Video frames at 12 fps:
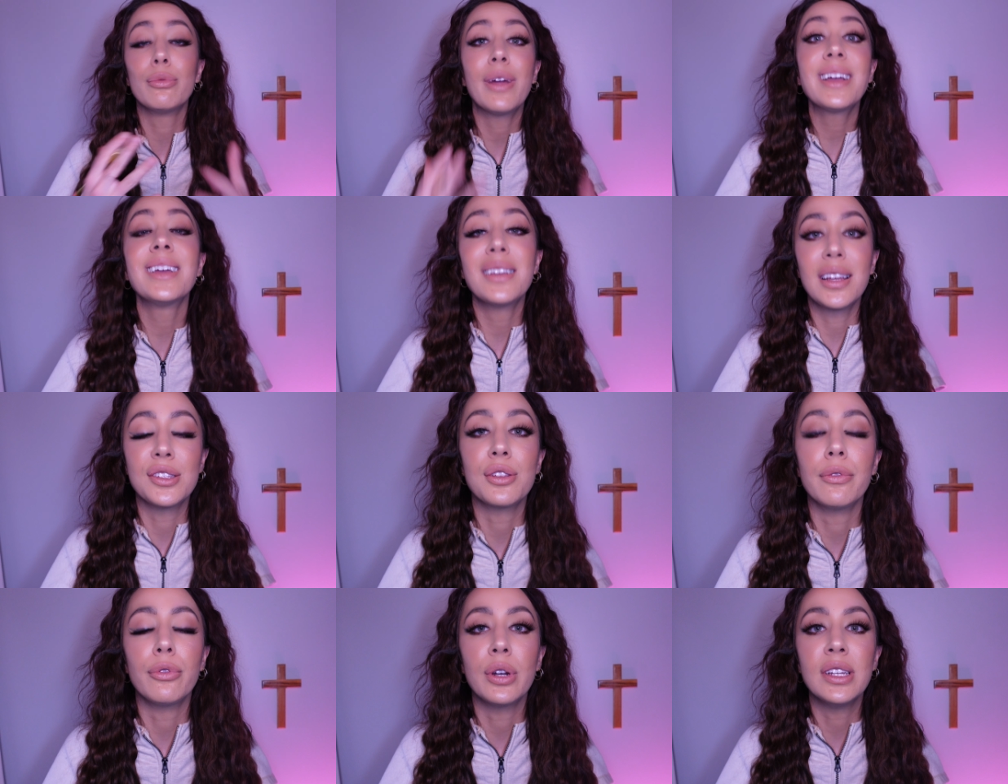to recognize their
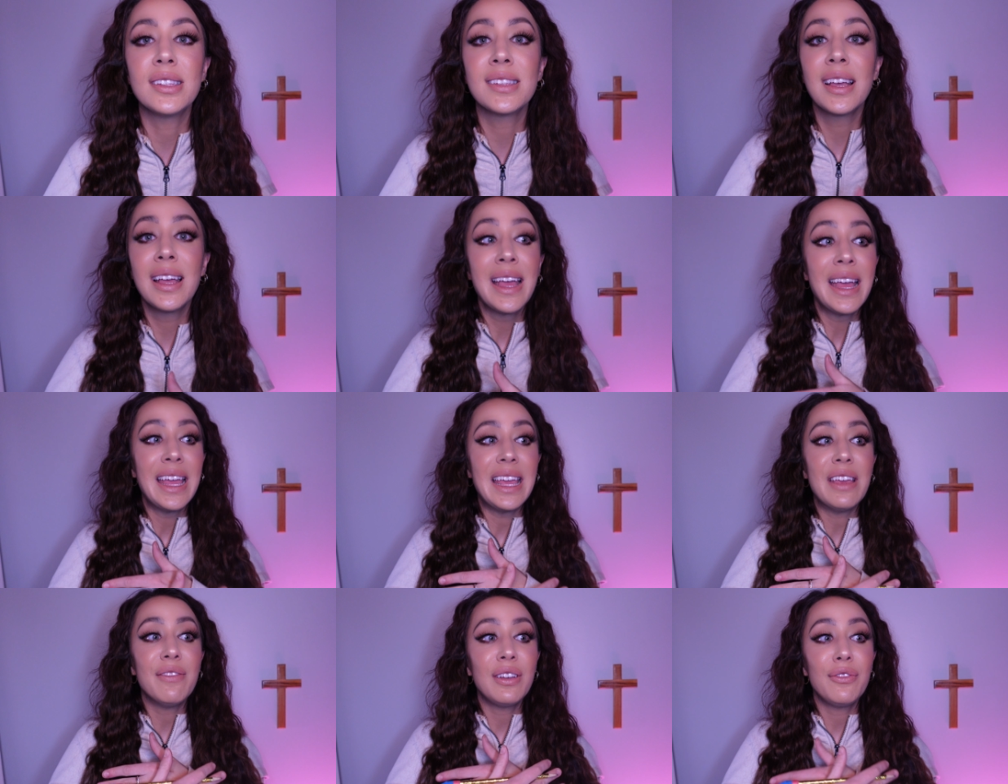voice,
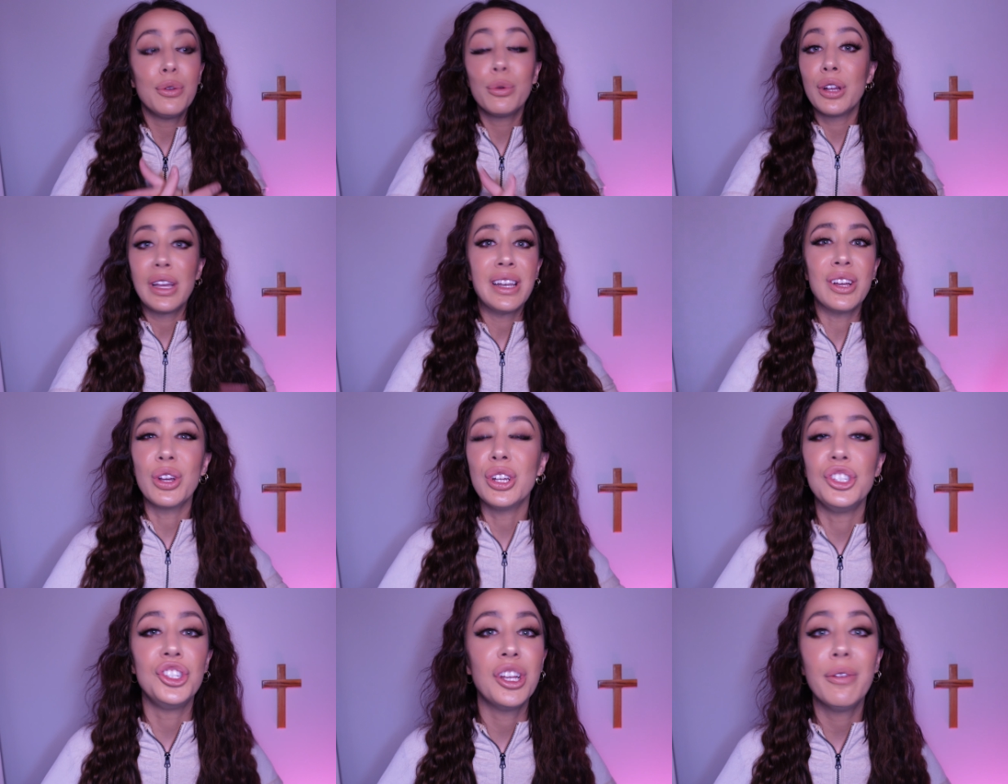even if you were in a, a,
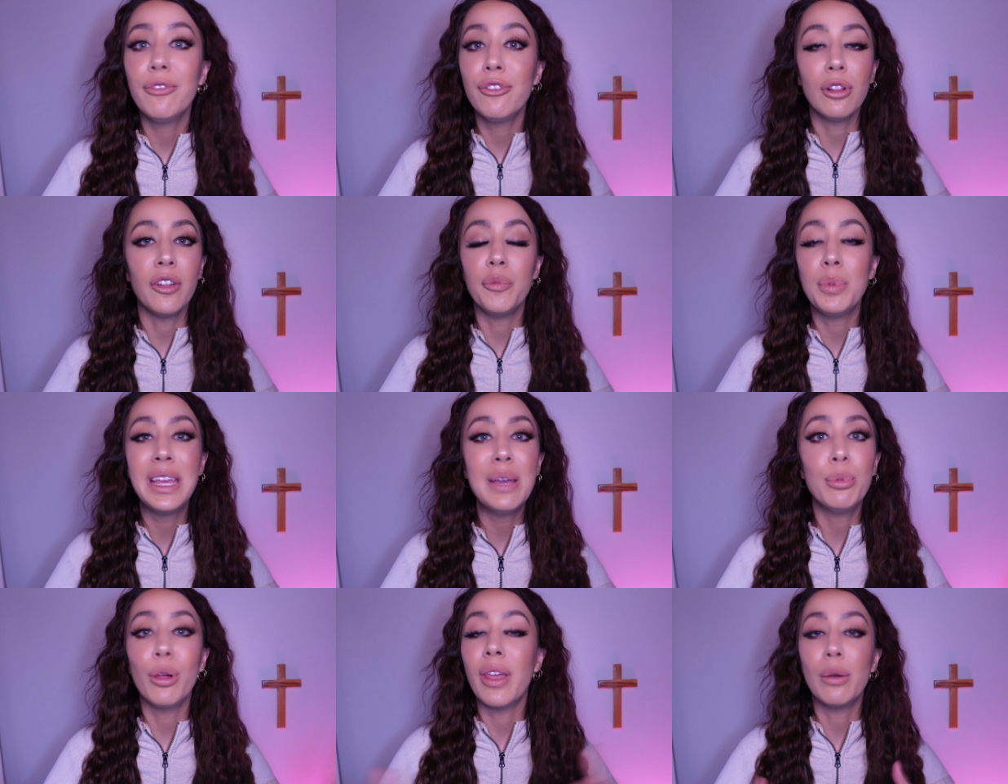gym full of
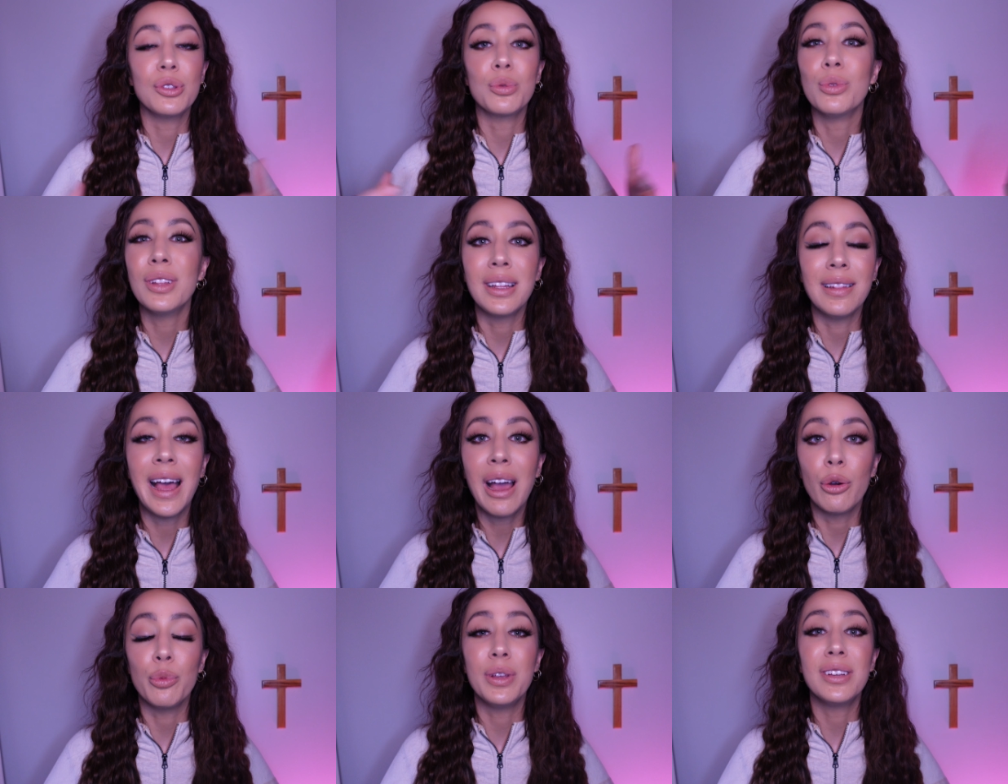people that was really
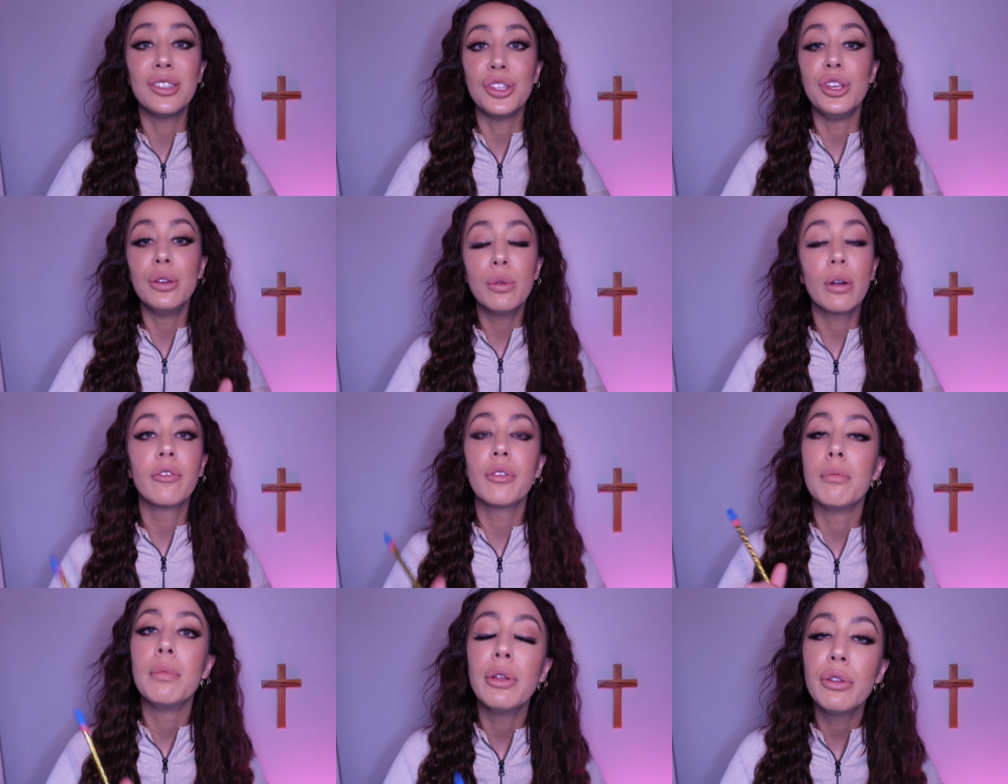loud, because you are
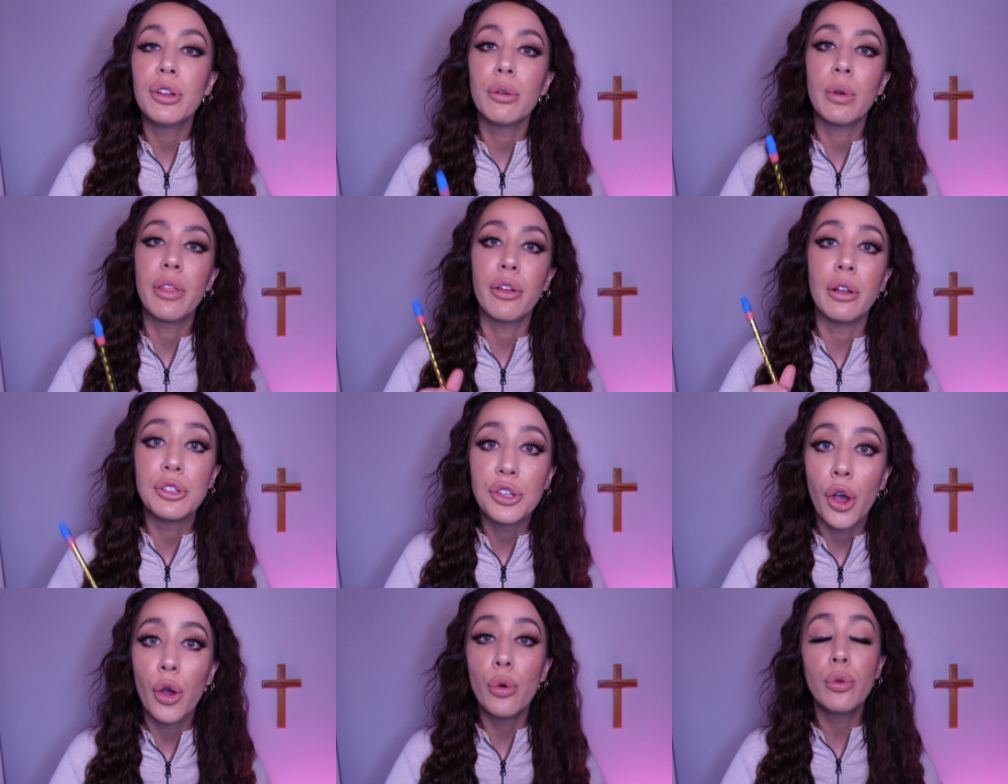familiar with their
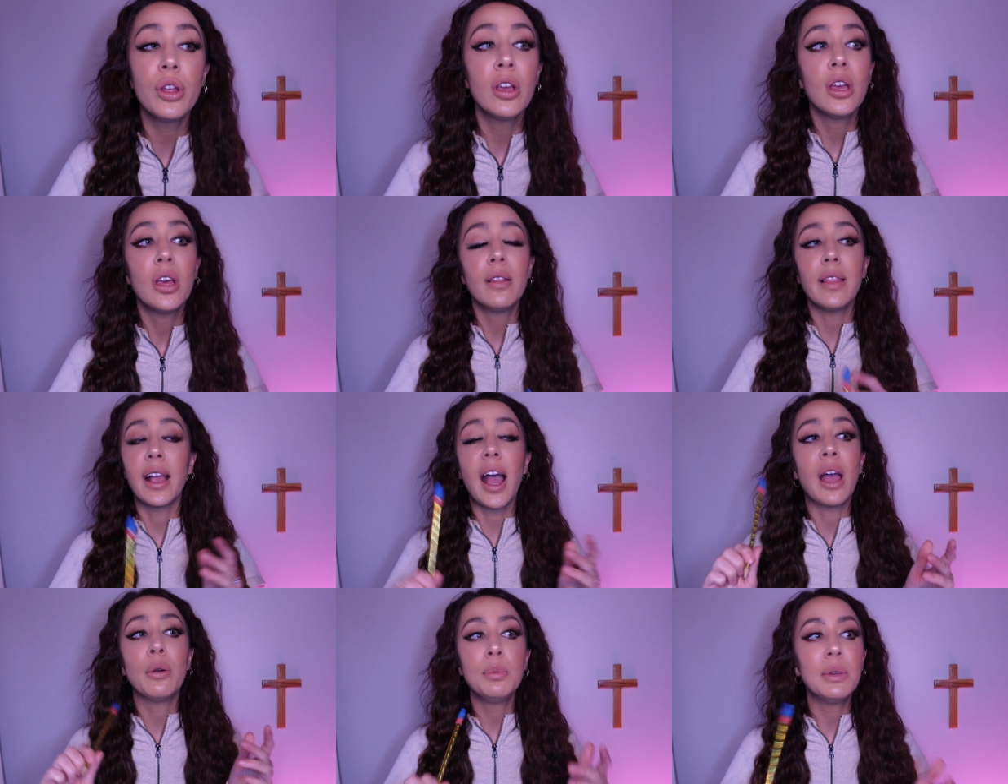tone. Like
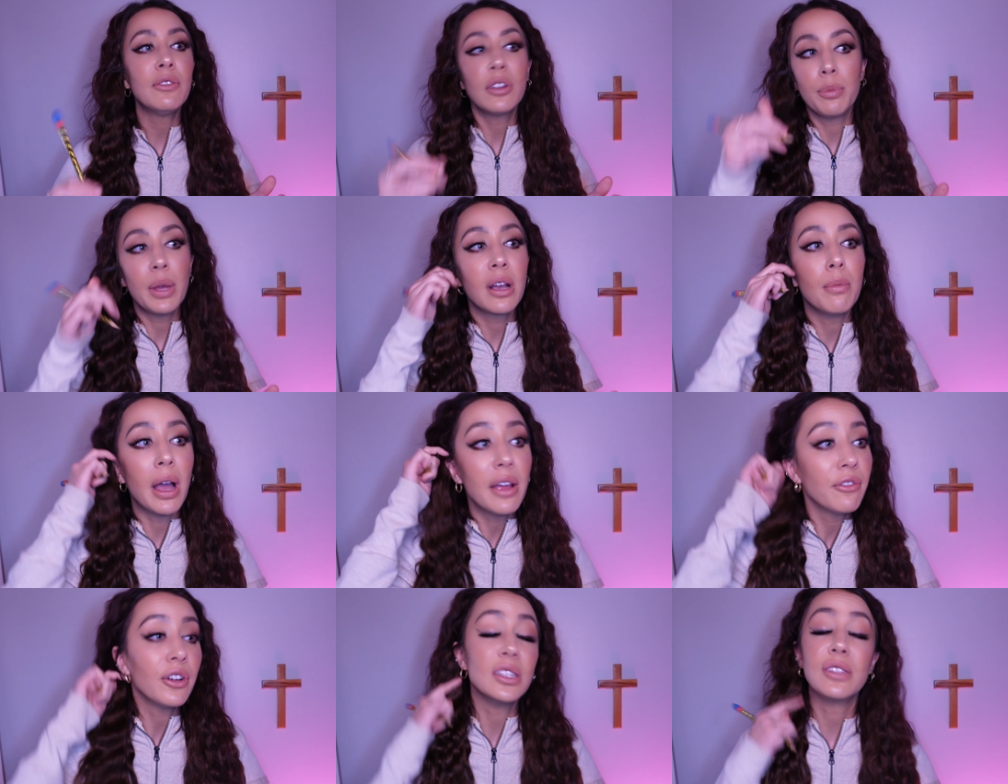I would be able to pick my
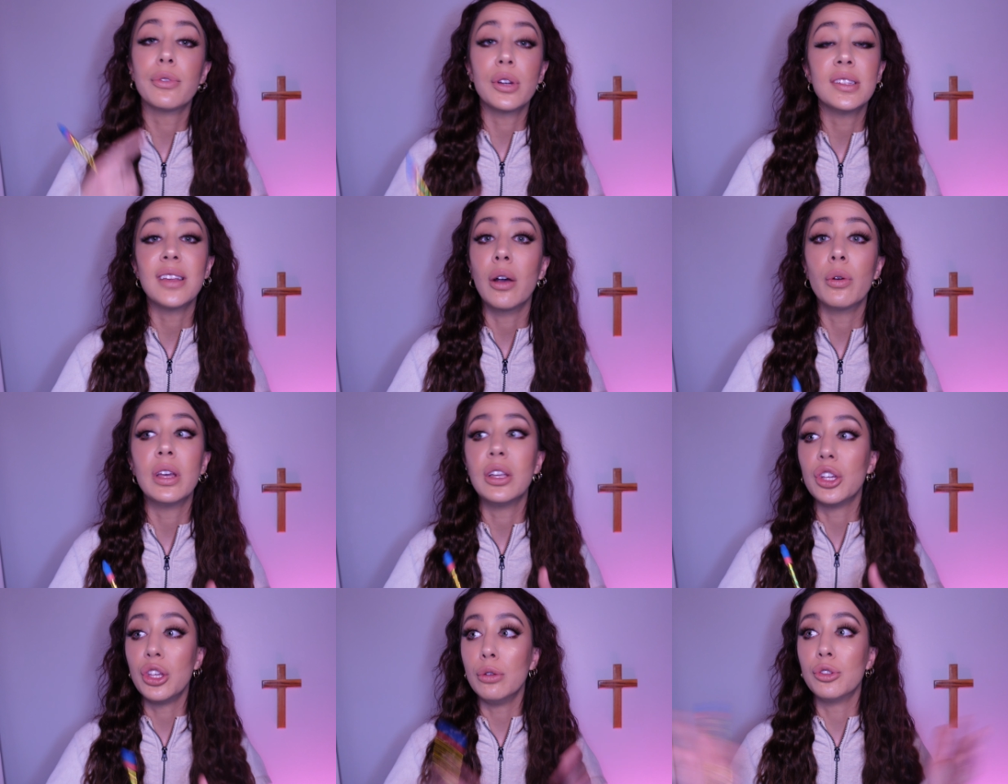friend's voice out in a
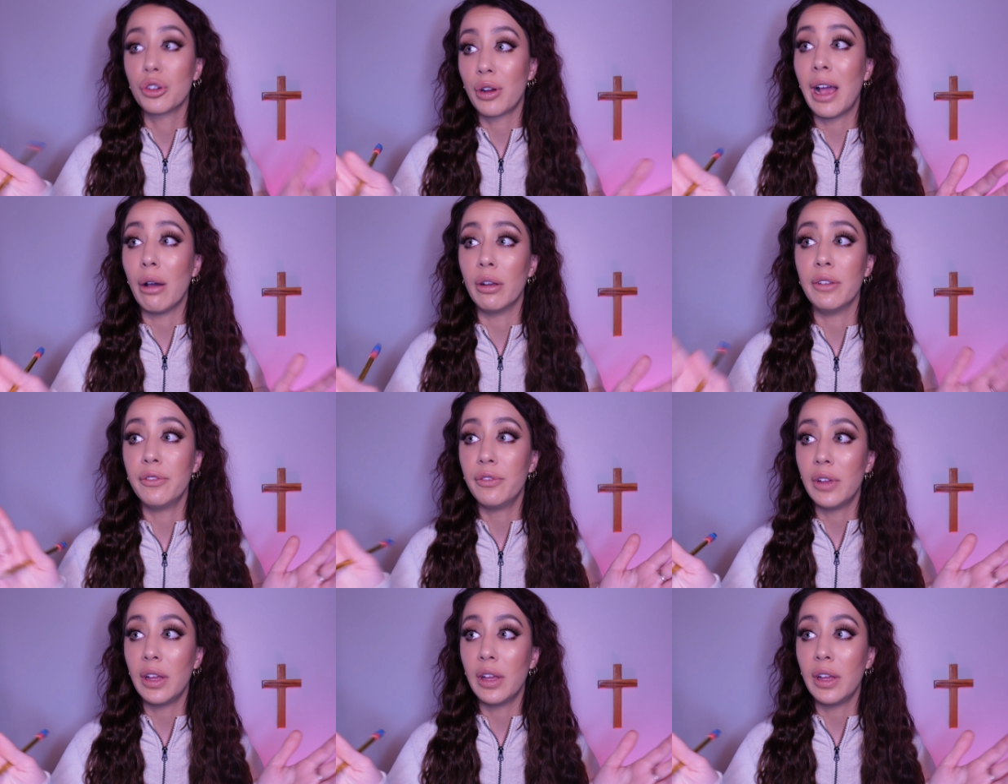huge crowd if,